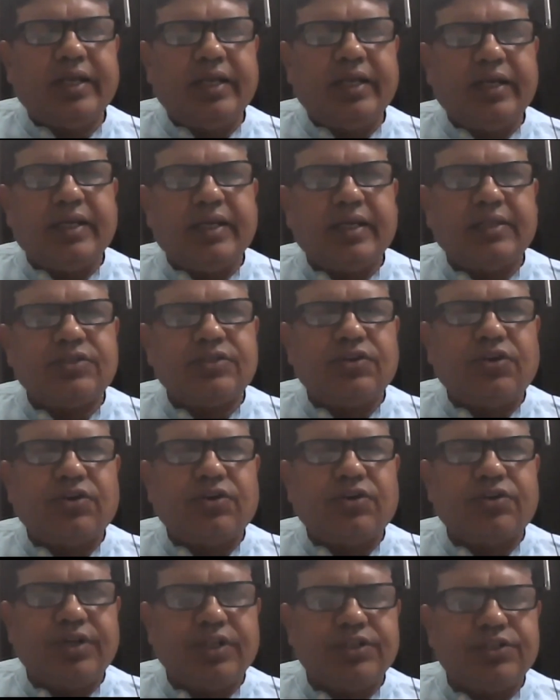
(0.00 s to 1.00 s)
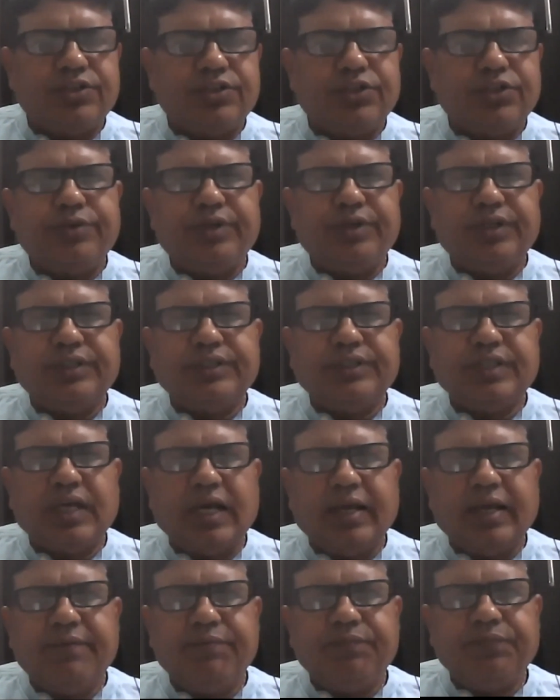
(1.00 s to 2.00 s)
it has not reached you in
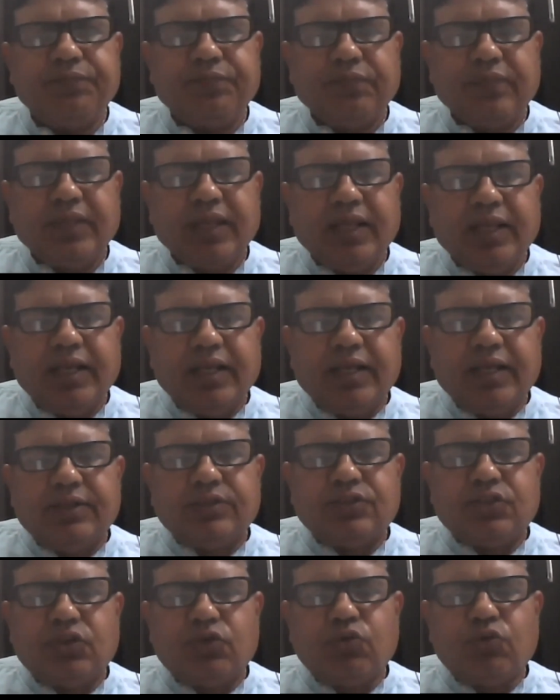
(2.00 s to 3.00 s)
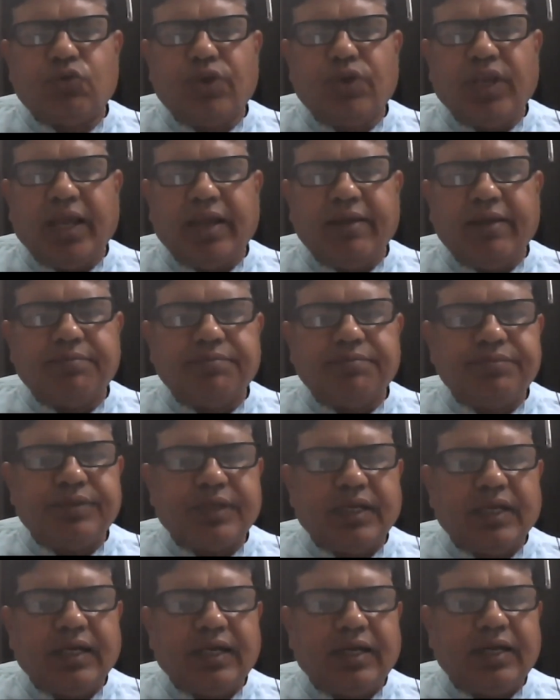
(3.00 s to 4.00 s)
time. So we have
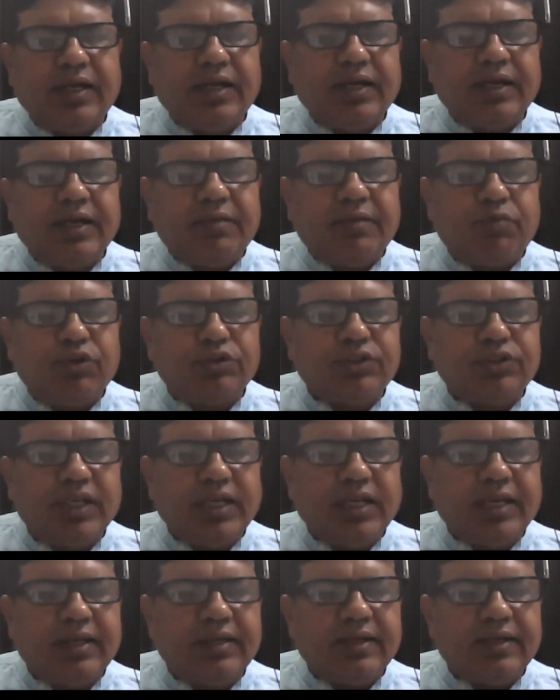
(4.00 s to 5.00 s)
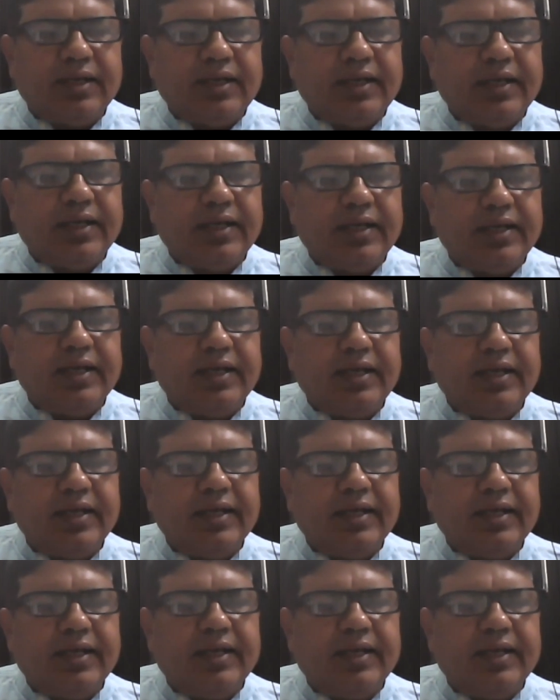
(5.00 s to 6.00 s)
Motilal
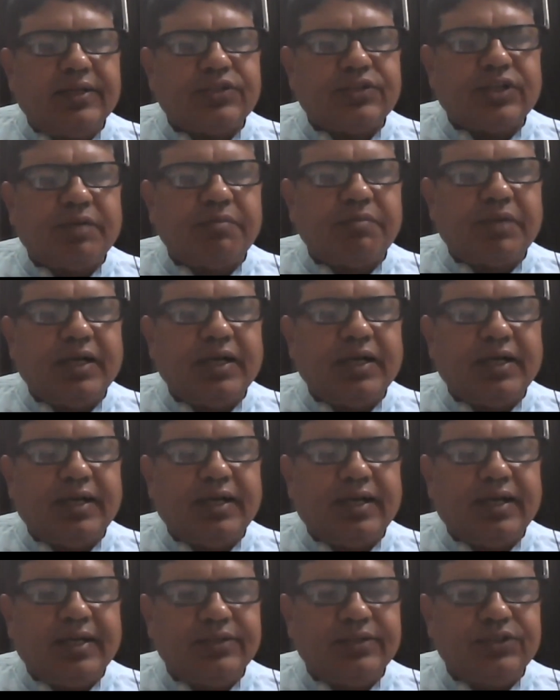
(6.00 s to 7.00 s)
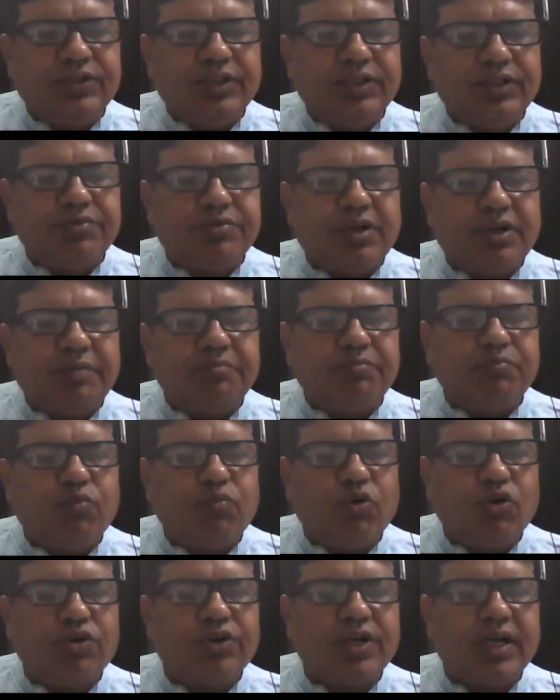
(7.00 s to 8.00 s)
Sharma ji from
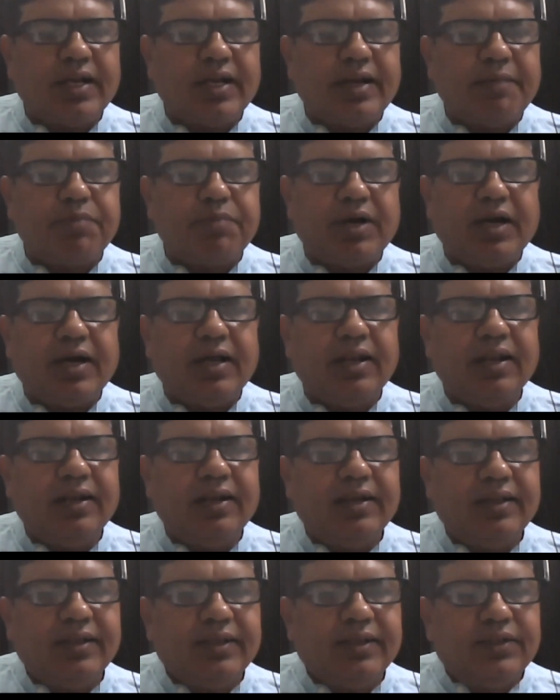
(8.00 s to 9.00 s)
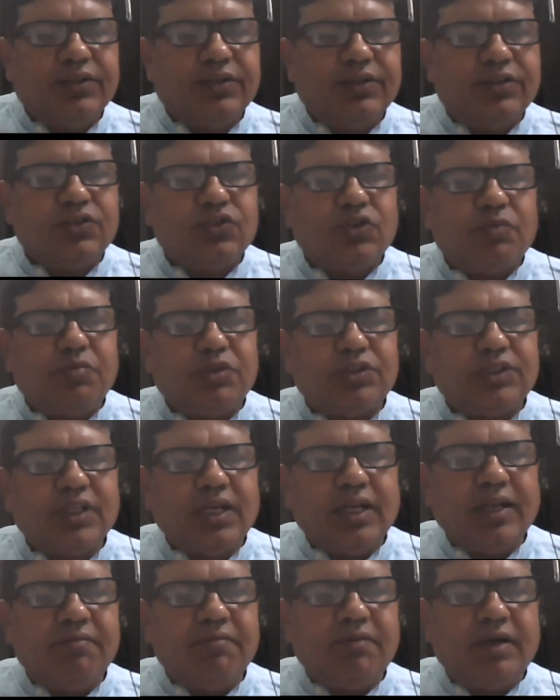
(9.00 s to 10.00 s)
Pokhara, Nepal. So
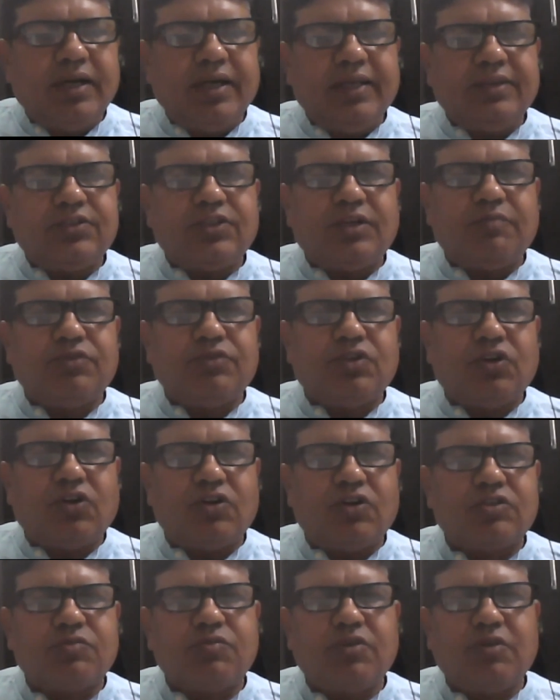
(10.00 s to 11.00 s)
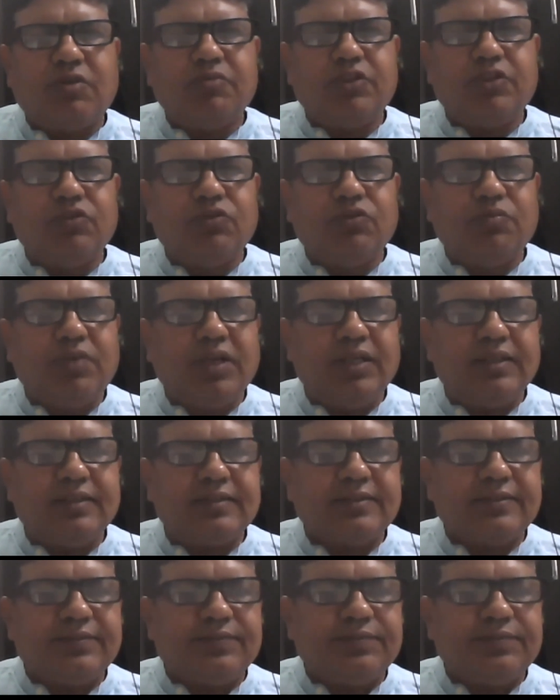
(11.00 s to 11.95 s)
Motilal bhai, some thoughts from you, please.